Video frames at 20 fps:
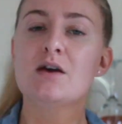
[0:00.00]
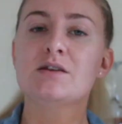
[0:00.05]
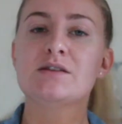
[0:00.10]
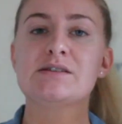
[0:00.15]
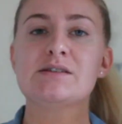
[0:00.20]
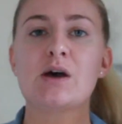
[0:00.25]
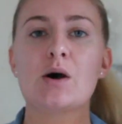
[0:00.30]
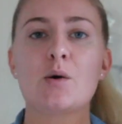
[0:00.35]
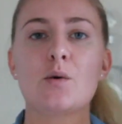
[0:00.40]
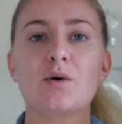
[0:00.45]

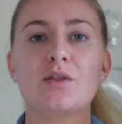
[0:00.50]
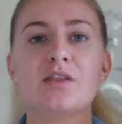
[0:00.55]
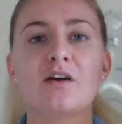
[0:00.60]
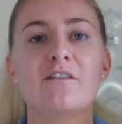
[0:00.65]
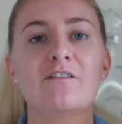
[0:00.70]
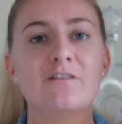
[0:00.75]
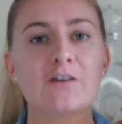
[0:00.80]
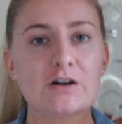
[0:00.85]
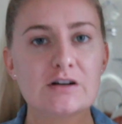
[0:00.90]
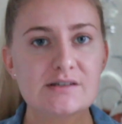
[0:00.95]
So
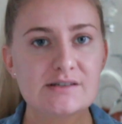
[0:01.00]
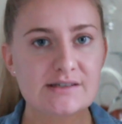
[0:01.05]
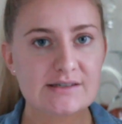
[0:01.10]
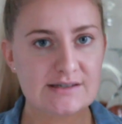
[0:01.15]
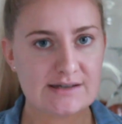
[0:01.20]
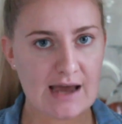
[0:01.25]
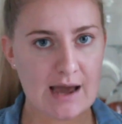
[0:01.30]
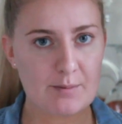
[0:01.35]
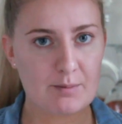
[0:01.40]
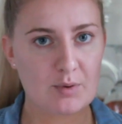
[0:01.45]
the first
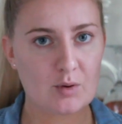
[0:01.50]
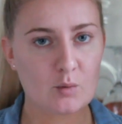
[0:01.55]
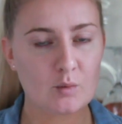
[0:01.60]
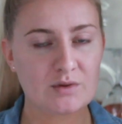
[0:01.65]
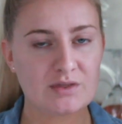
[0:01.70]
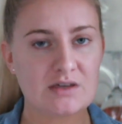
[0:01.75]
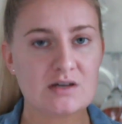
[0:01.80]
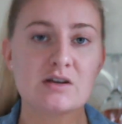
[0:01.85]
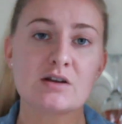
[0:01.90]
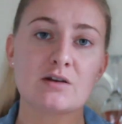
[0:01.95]
step
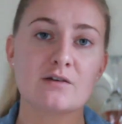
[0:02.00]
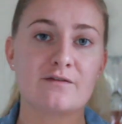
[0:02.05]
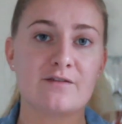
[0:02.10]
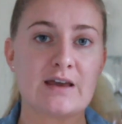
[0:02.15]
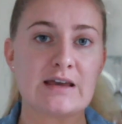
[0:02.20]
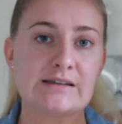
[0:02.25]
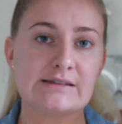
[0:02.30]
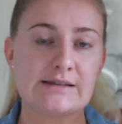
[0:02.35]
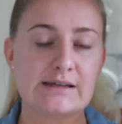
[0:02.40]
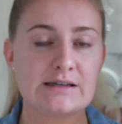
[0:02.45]
with the
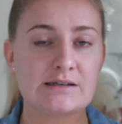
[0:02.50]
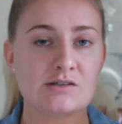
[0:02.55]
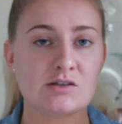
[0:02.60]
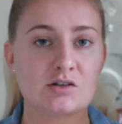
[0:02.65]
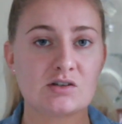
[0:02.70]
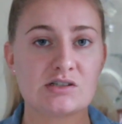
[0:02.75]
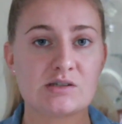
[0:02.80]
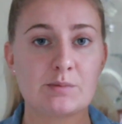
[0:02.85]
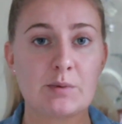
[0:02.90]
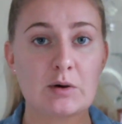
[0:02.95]
NuFace is
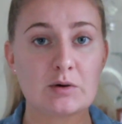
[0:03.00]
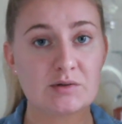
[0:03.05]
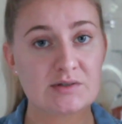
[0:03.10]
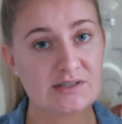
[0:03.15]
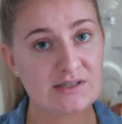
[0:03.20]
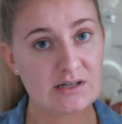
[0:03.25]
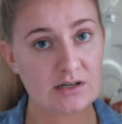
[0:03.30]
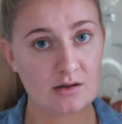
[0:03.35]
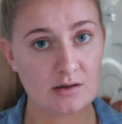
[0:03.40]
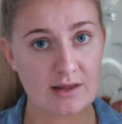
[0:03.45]
you're
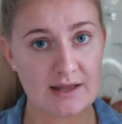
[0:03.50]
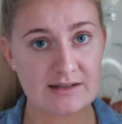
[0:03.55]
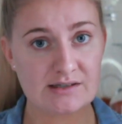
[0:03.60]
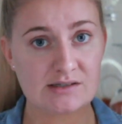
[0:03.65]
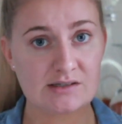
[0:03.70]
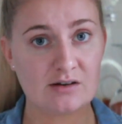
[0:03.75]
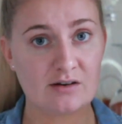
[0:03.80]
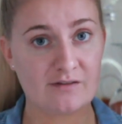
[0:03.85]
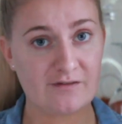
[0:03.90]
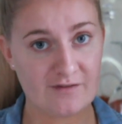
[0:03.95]
supposed to
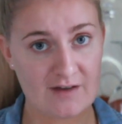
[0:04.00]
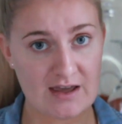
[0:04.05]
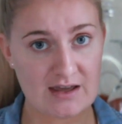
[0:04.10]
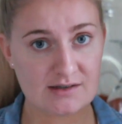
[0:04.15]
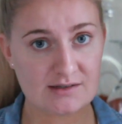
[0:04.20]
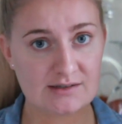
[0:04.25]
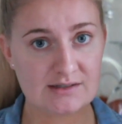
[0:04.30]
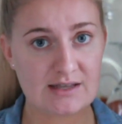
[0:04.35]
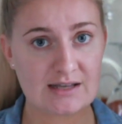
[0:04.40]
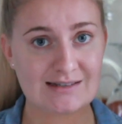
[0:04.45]
cleanse your
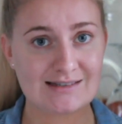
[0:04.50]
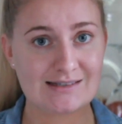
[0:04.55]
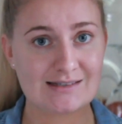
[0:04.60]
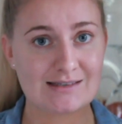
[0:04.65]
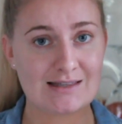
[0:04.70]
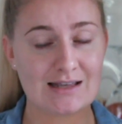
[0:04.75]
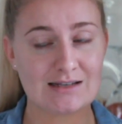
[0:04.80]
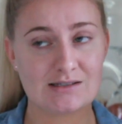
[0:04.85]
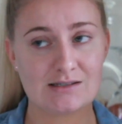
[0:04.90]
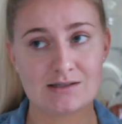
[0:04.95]
face.
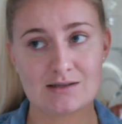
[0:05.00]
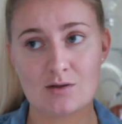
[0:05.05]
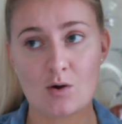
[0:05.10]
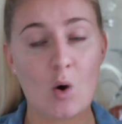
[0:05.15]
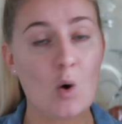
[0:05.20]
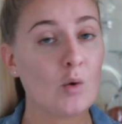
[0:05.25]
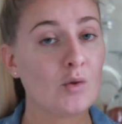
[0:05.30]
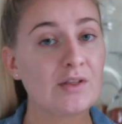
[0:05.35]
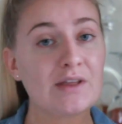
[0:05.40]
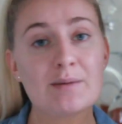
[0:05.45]
That's
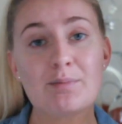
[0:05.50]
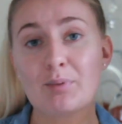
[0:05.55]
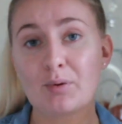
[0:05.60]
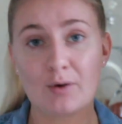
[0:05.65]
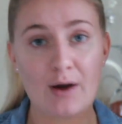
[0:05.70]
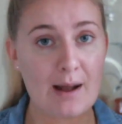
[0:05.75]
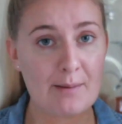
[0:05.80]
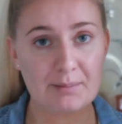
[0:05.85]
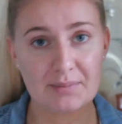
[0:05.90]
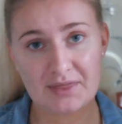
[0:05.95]
the only
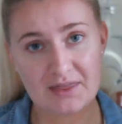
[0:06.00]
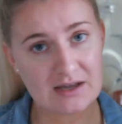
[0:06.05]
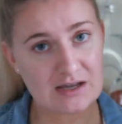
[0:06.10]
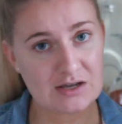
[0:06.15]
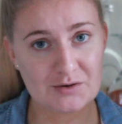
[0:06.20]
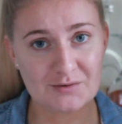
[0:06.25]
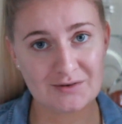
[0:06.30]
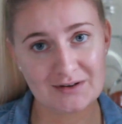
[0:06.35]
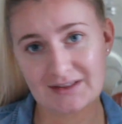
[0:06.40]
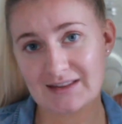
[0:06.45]
prep that
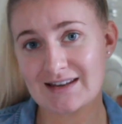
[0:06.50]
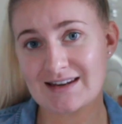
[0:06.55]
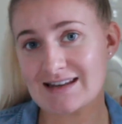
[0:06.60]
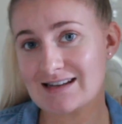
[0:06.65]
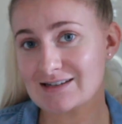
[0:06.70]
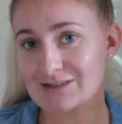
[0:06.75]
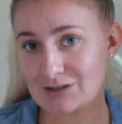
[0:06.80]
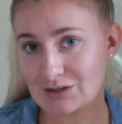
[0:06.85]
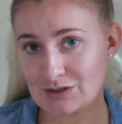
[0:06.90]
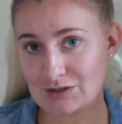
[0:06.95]
you really
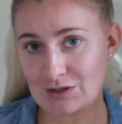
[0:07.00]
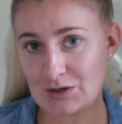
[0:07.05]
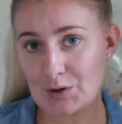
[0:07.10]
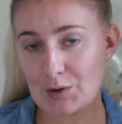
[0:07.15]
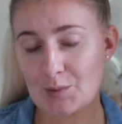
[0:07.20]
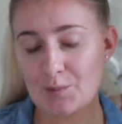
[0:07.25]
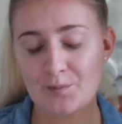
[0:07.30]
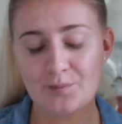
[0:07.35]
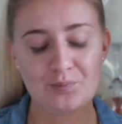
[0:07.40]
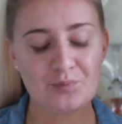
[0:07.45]
need to
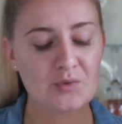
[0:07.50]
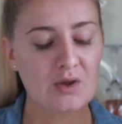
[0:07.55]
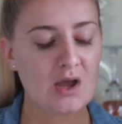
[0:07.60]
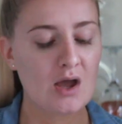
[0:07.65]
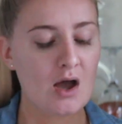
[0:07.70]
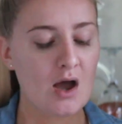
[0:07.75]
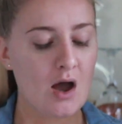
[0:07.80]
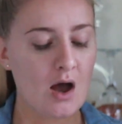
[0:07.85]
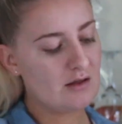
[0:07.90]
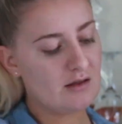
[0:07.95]
do.
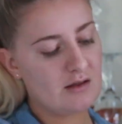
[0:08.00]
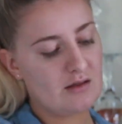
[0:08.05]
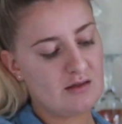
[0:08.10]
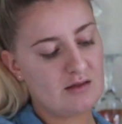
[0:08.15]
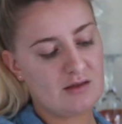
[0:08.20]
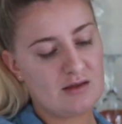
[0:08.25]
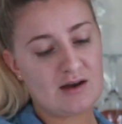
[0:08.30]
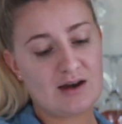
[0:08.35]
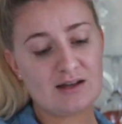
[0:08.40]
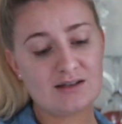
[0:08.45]

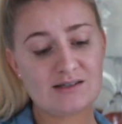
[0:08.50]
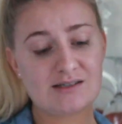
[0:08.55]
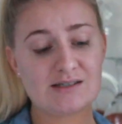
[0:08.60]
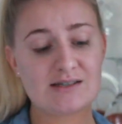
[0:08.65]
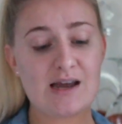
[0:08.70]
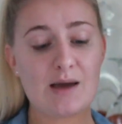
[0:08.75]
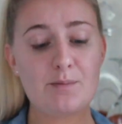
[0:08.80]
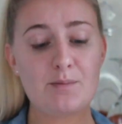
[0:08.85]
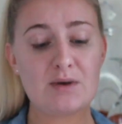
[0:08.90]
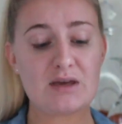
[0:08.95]
The next
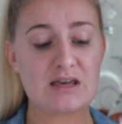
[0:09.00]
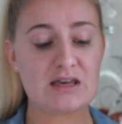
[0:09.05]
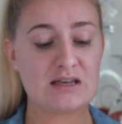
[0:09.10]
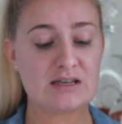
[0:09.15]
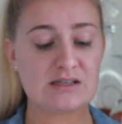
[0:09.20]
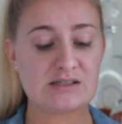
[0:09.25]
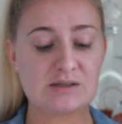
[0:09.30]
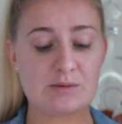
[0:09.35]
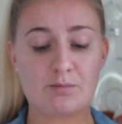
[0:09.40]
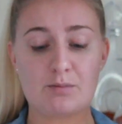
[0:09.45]
step
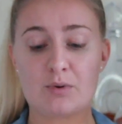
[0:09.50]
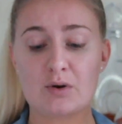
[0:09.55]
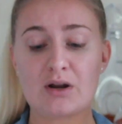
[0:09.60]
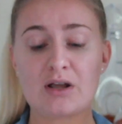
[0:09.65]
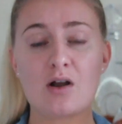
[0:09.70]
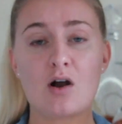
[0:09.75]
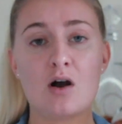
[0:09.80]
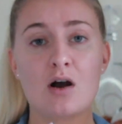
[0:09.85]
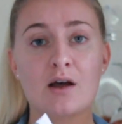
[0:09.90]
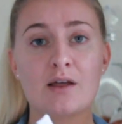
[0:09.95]
is
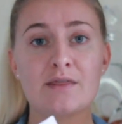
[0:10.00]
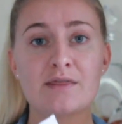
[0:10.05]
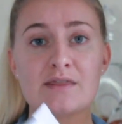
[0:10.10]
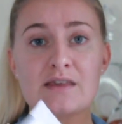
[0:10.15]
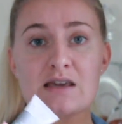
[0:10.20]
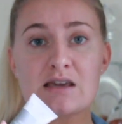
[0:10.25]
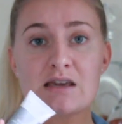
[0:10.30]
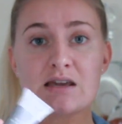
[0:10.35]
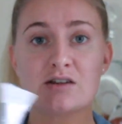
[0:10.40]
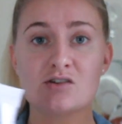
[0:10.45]
putting on
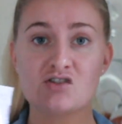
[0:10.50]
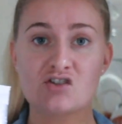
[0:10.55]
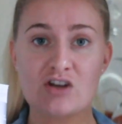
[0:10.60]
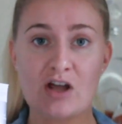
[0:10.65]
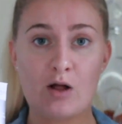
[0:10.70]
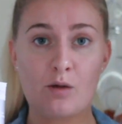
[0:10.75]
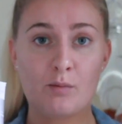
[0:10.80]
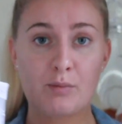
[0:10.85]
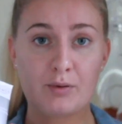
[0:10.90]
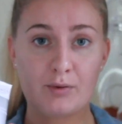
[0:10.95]
the
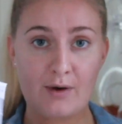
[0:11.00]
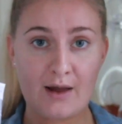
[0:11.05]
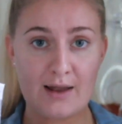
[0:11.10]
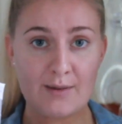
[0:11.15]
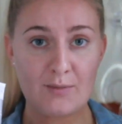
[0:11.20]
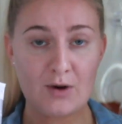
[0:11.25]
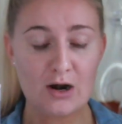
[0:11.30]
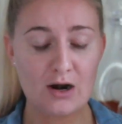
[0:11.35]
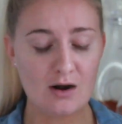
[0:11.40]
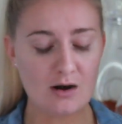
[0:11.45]
gel
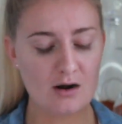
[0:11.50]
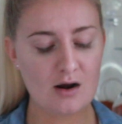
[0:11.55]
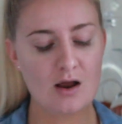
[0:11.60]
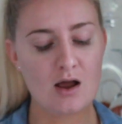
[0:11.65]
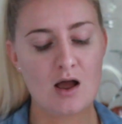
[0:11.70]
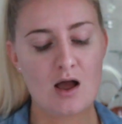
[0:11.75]
primer.